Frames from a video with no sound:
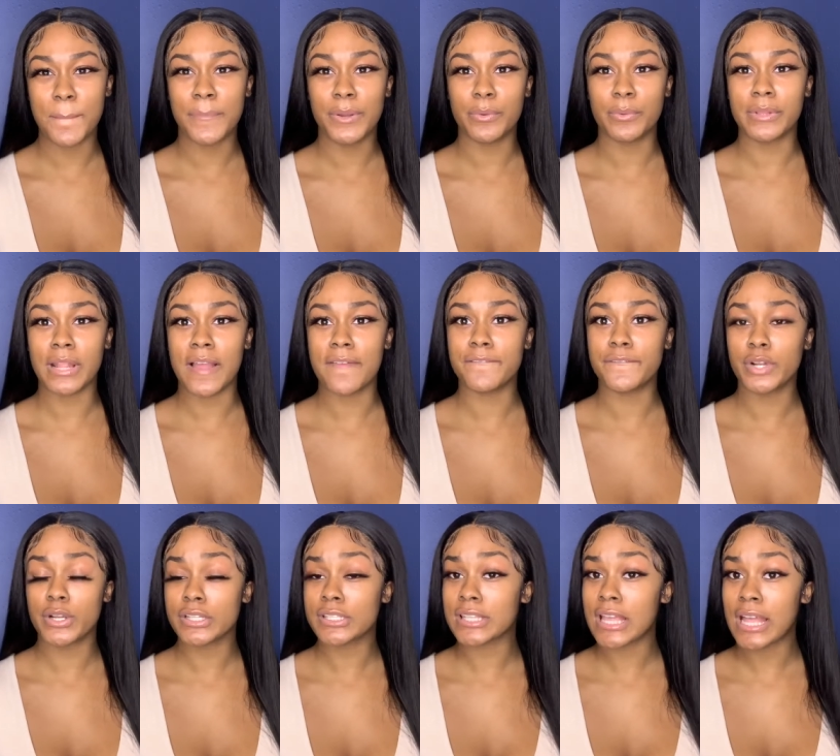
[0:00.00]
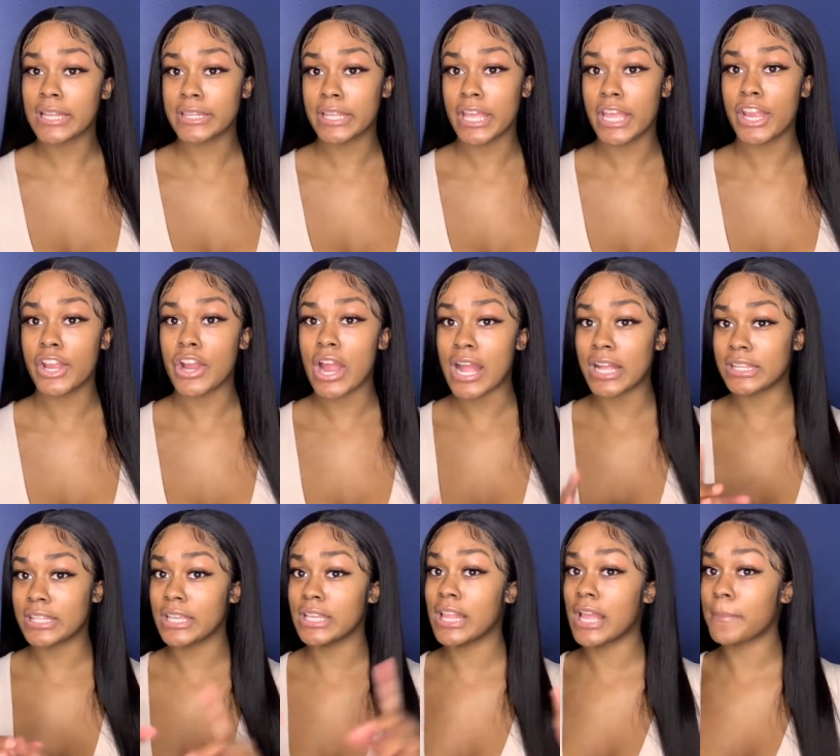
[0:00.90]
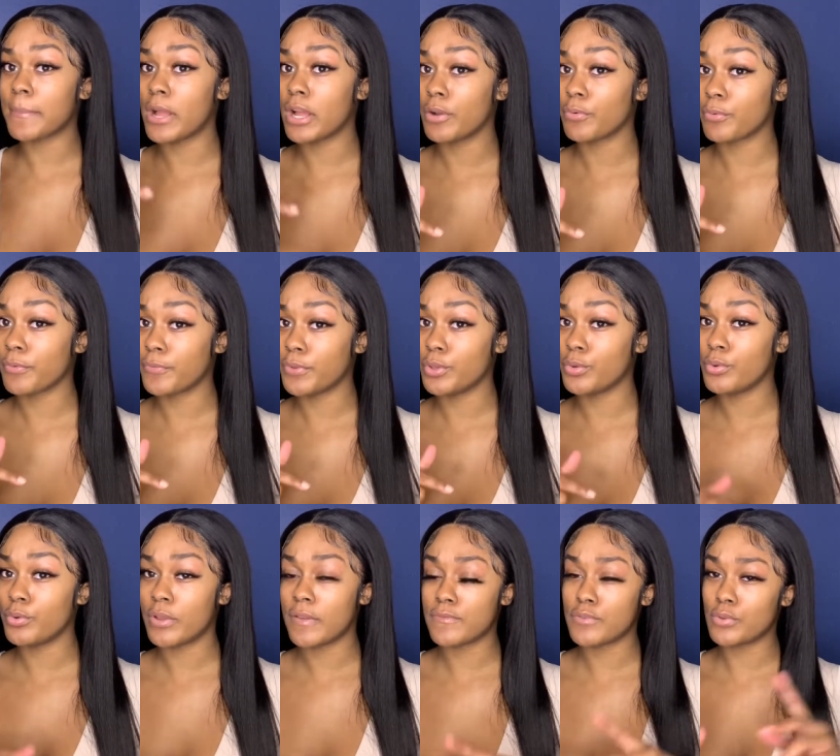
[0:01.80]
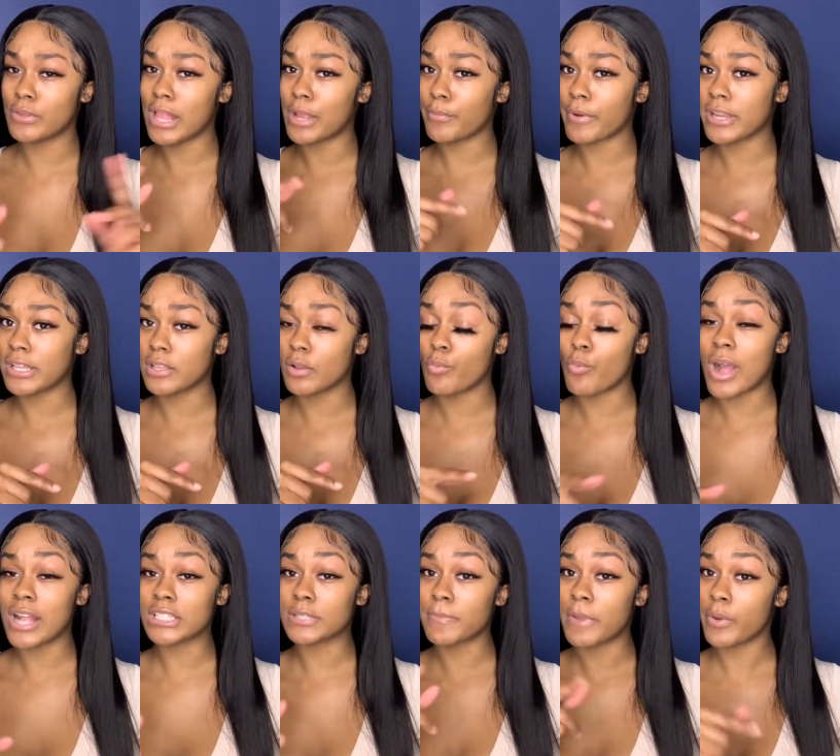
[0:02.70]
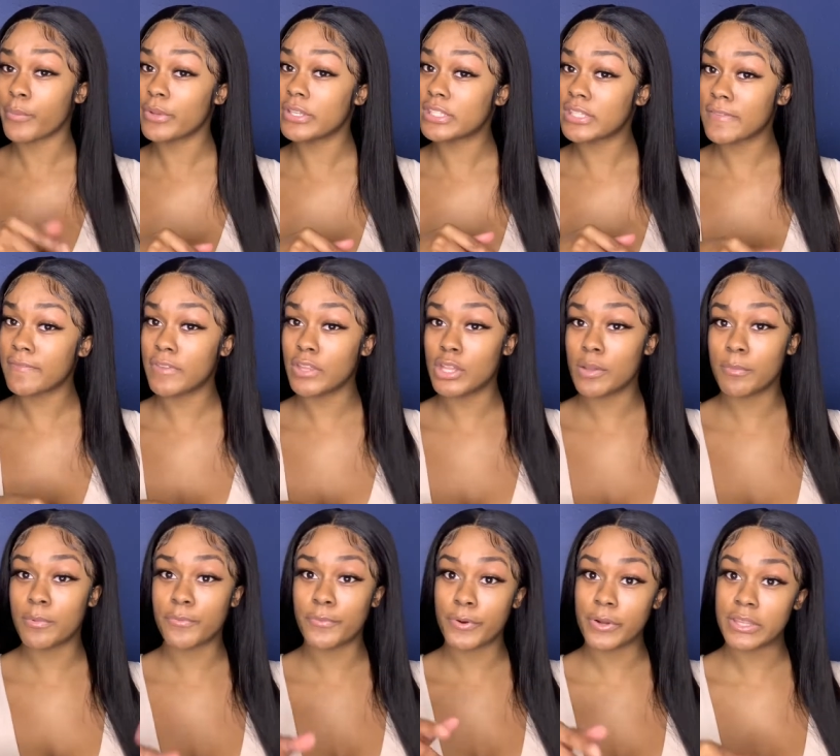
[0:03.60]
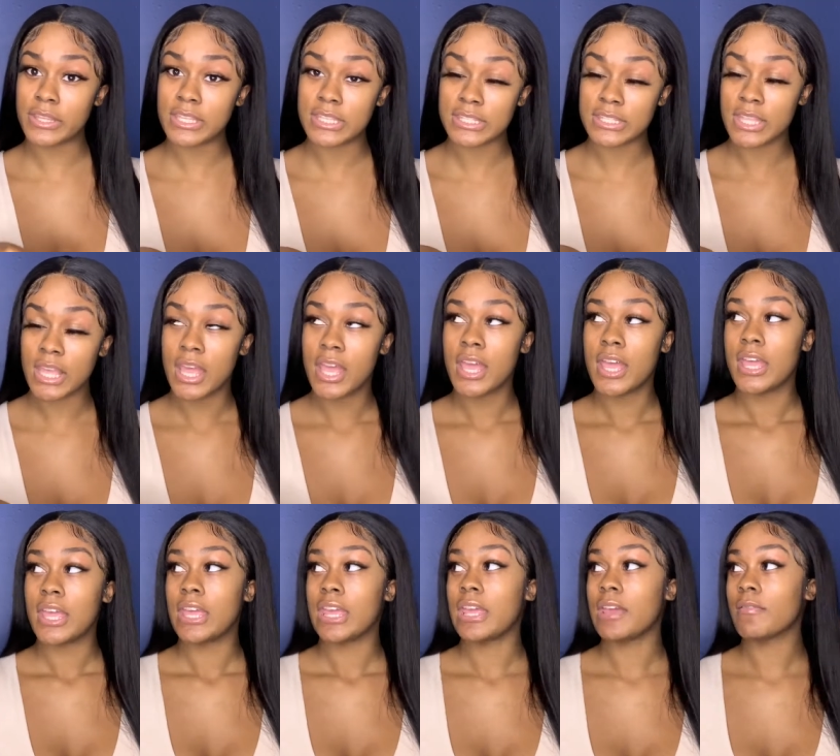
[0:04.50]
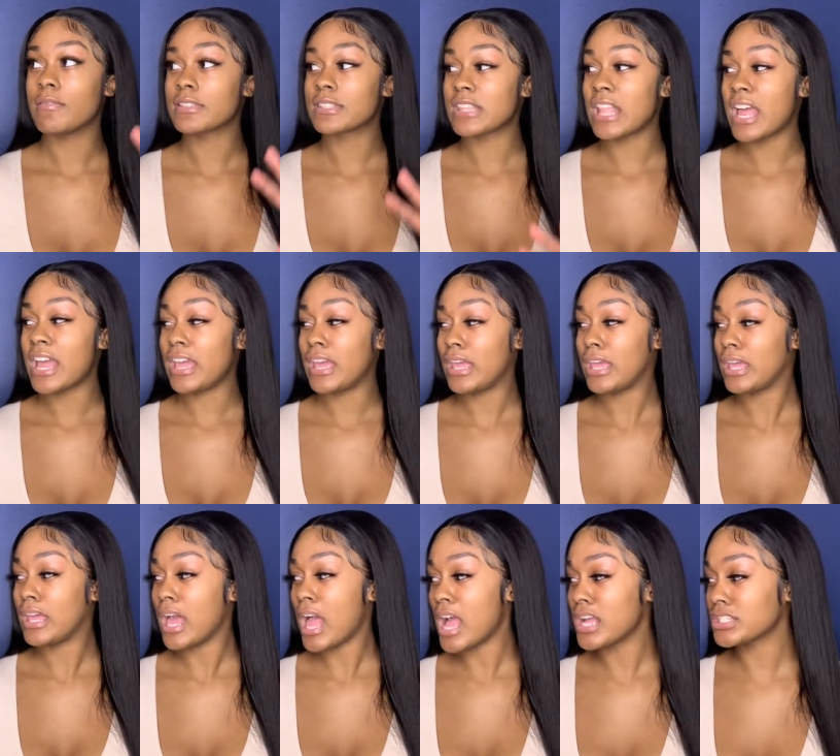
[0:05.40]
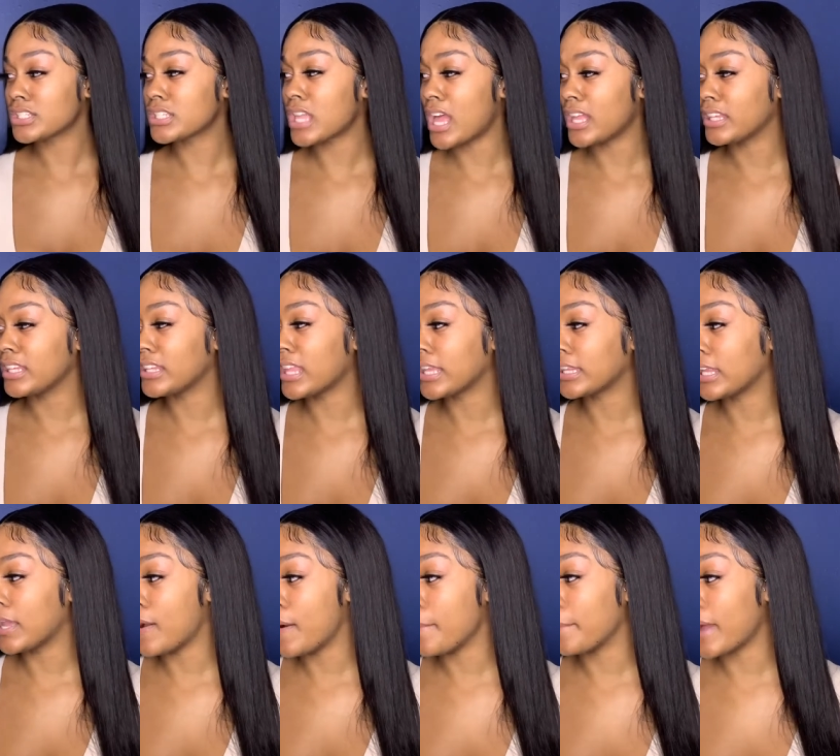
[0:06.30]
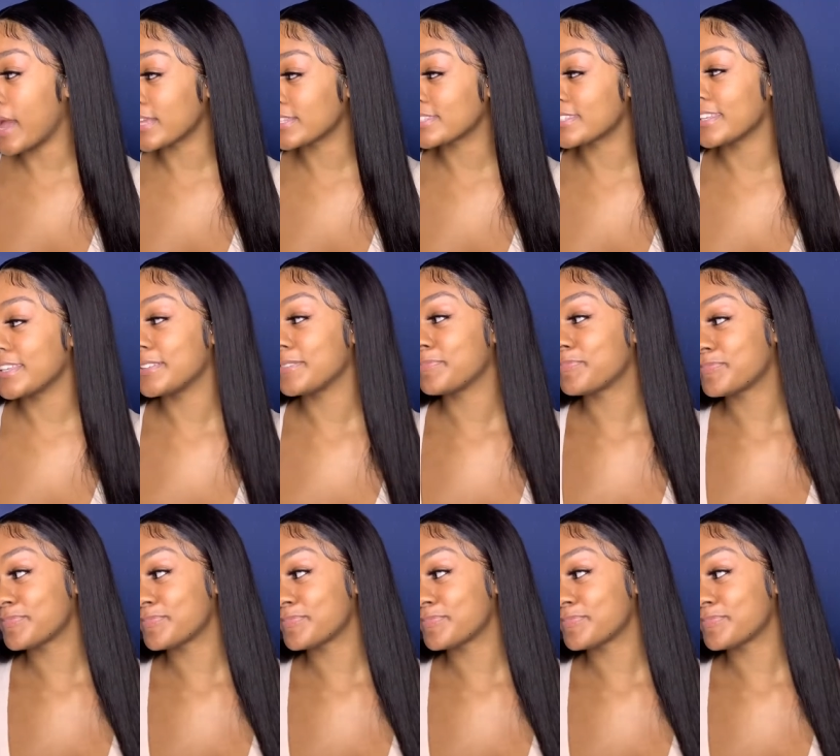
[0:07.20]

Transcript: But when I first got the hair, I did like my review. If you like re watch my recent video before this, it was like I, I did like the unboxing.